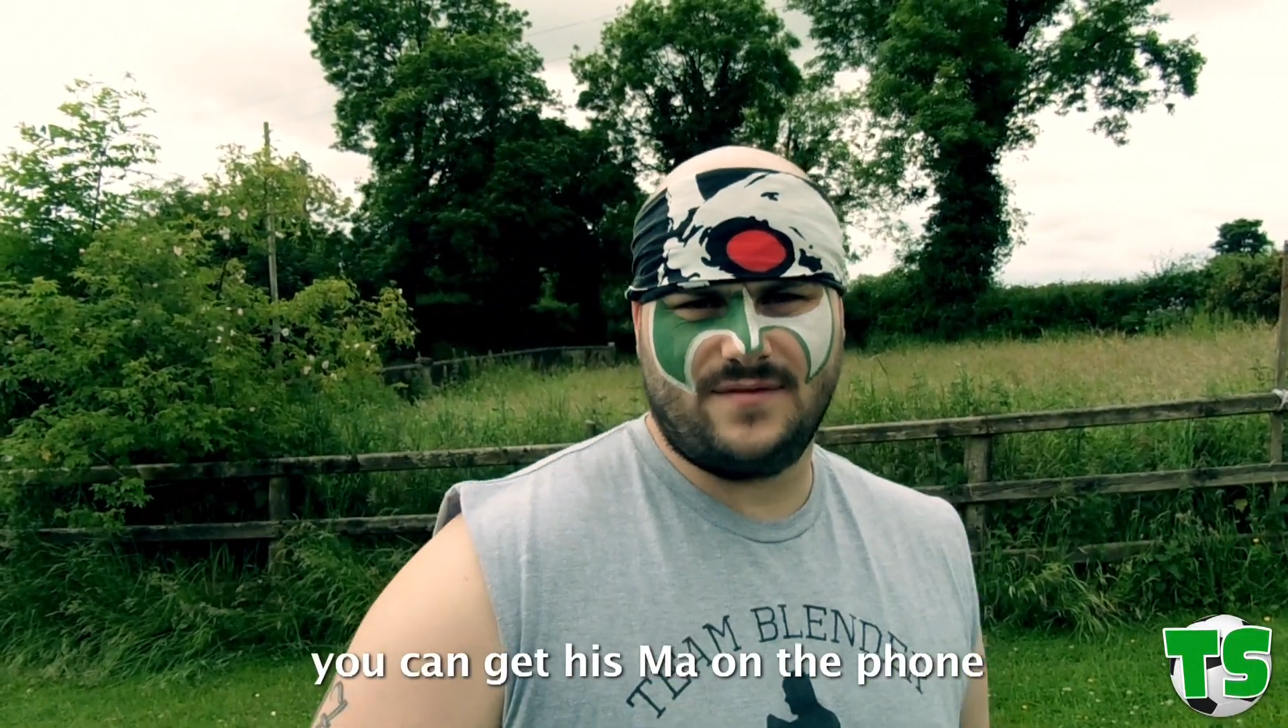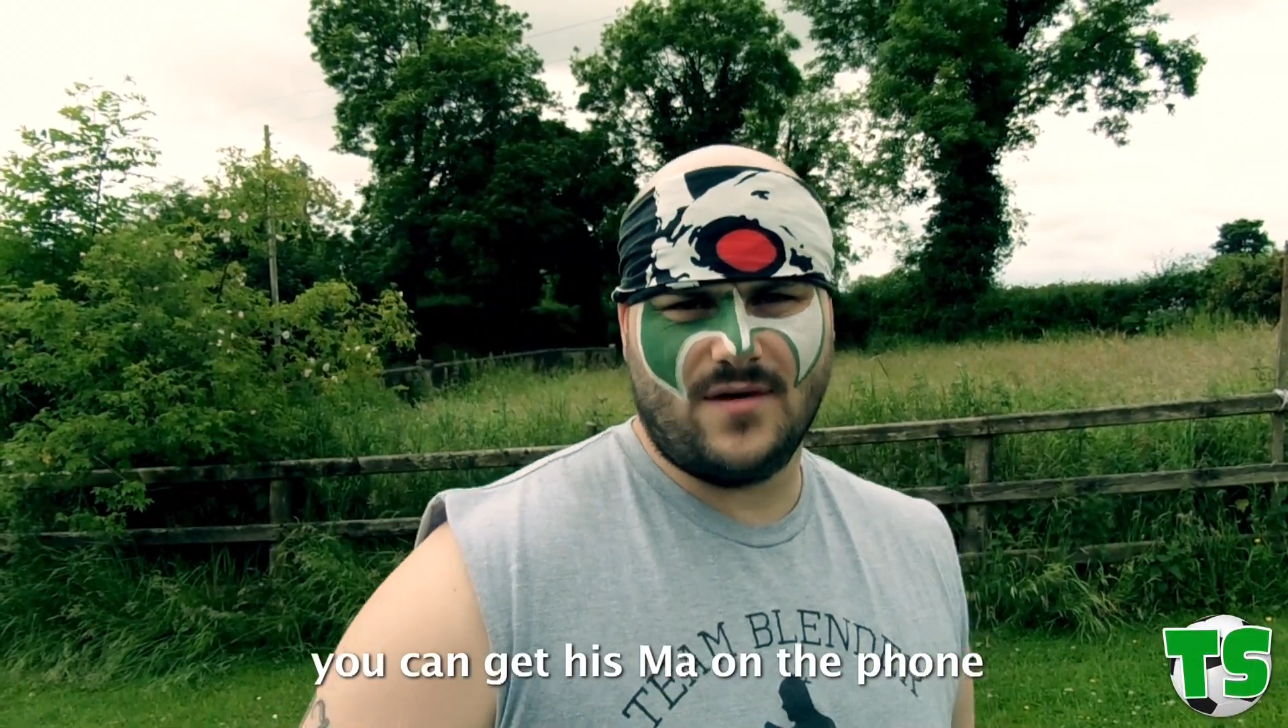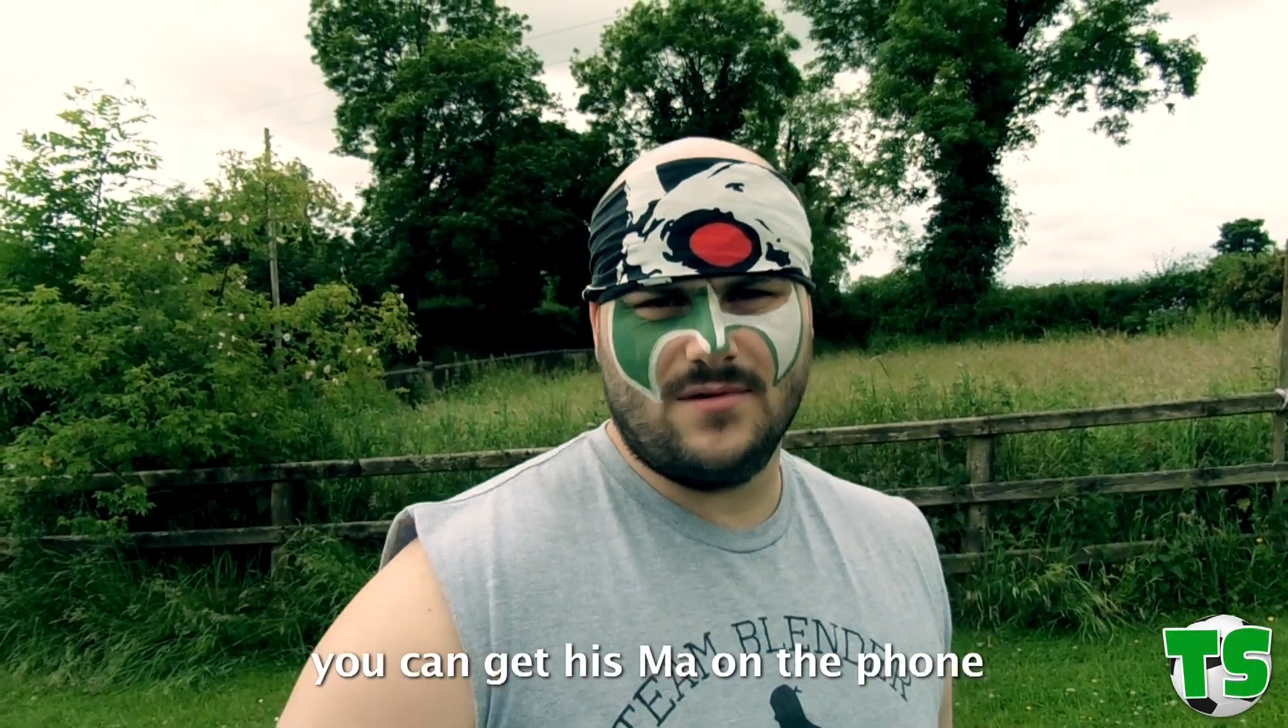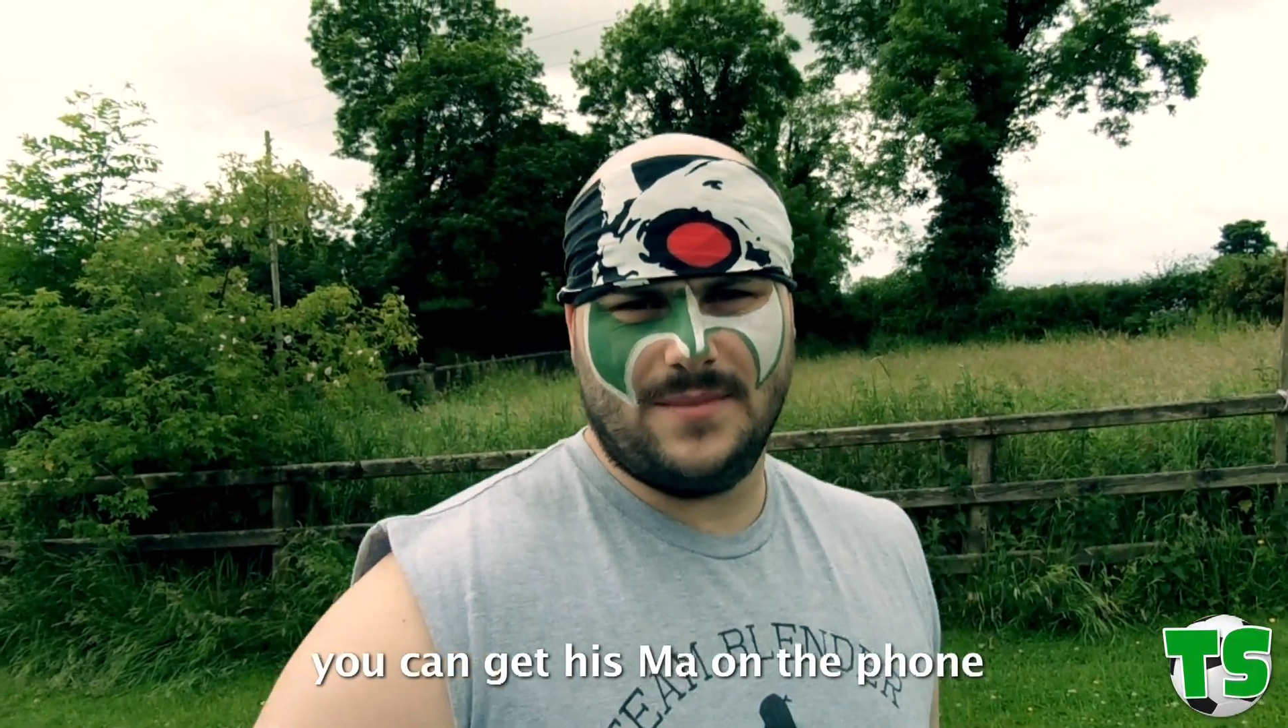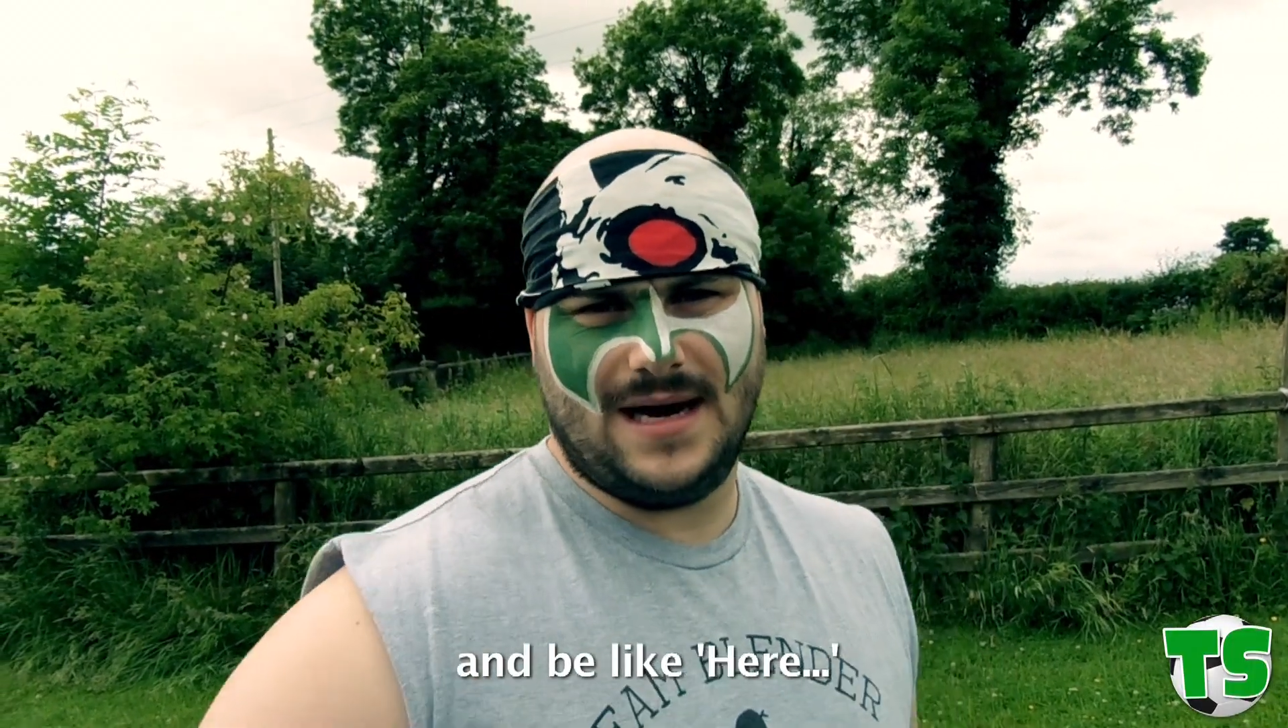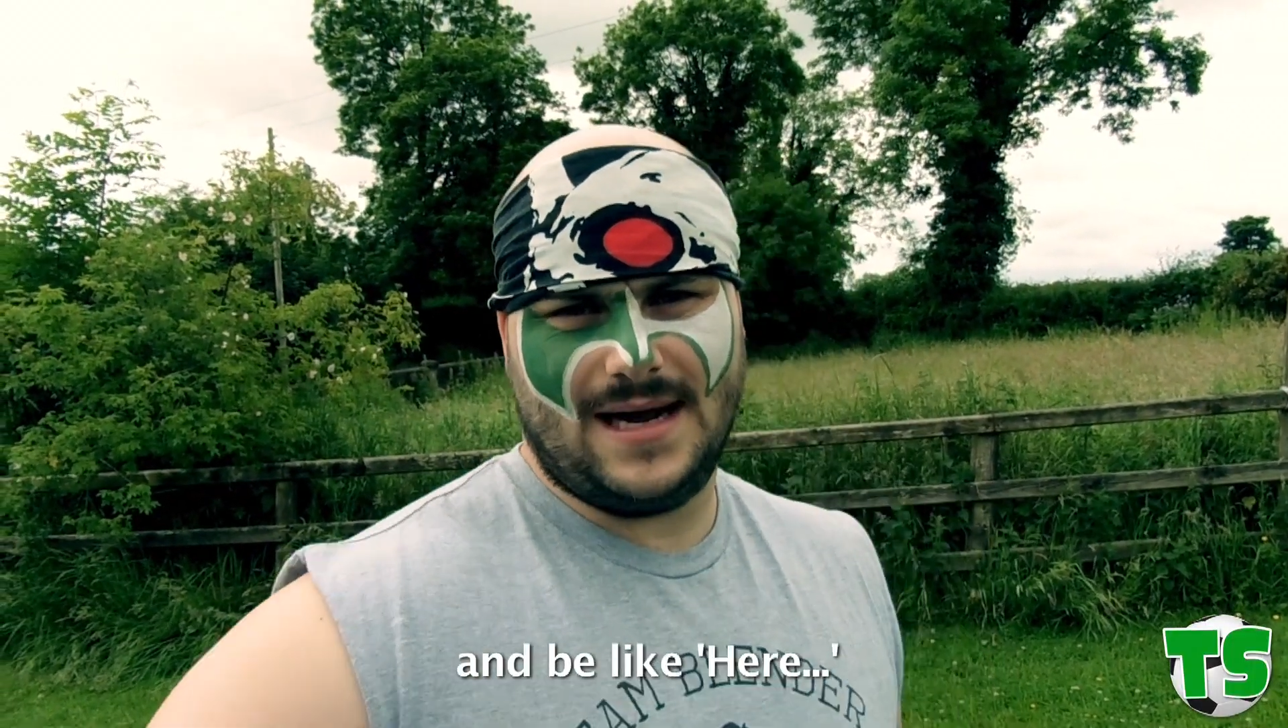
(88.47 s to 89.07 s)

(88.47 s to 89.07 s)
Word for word: on the phone and be